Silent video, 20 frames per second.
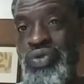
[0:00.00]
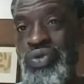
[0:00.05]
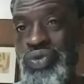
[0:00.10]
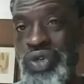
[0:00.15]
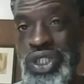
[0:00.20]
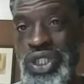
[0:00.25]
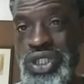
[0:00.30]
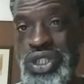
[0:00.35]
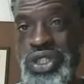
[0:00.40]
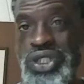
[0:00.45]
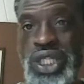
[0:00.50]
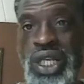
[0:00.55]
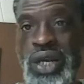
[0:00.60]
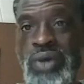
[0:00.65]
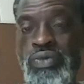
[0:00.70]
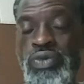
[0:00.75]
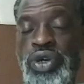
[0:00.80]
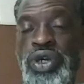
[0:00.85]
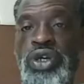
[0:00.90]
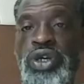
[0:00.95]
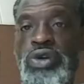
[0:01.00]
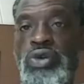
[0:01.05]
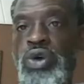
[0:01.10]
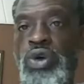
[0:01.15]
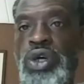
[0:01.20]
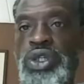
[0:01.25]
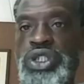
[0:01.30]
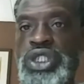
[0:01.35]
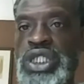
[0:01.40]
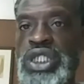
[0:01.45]
the research that I'm running
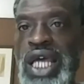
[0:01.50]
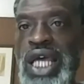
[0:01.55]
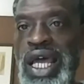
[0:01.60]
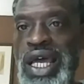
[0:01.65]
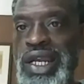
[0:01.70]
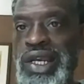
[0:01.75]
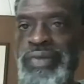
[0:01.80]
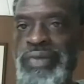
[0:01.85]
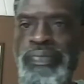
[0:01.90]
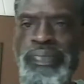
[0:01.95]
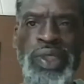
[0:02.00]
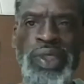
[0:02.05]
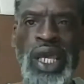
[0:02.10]
across is kind of,